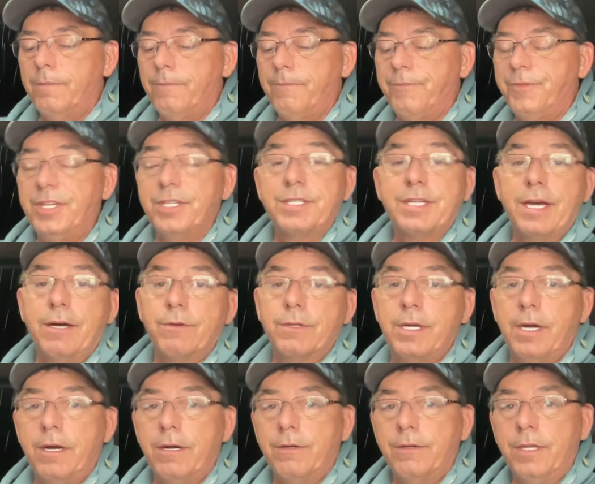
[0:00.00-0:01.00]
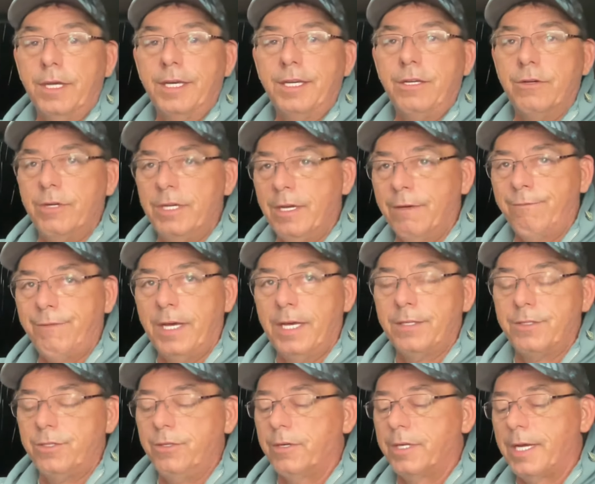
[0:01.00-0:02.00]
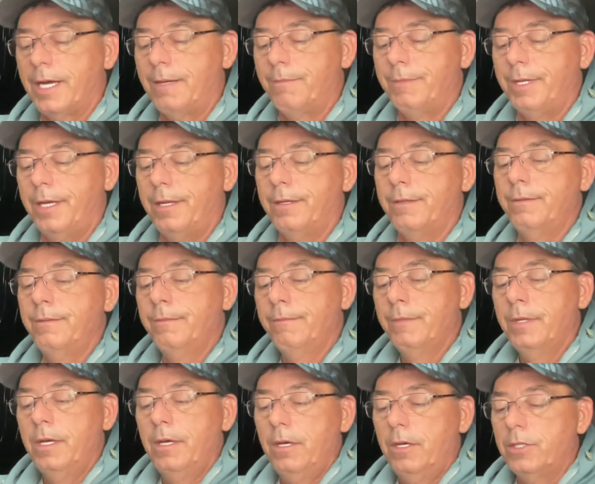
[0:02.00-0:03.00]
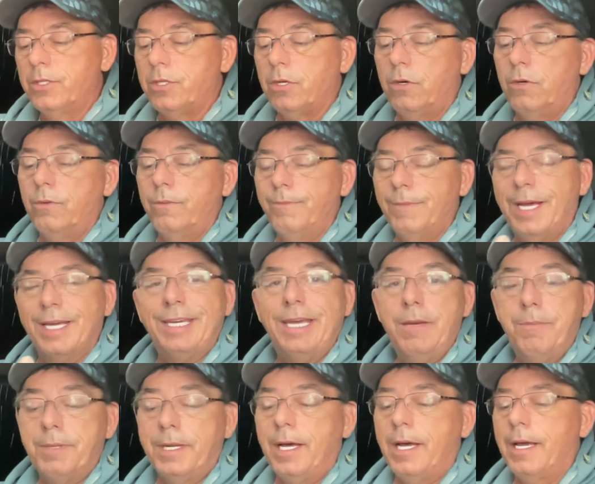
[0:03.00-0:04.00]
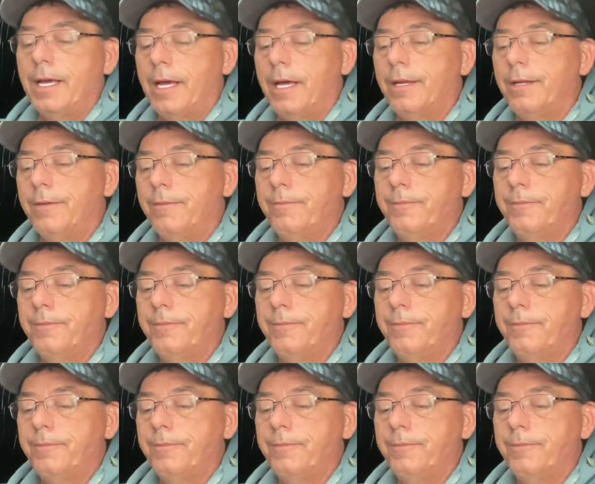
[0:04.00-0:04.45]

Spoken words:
discount card, like your EFS or your ComData. So I keep an eye on it.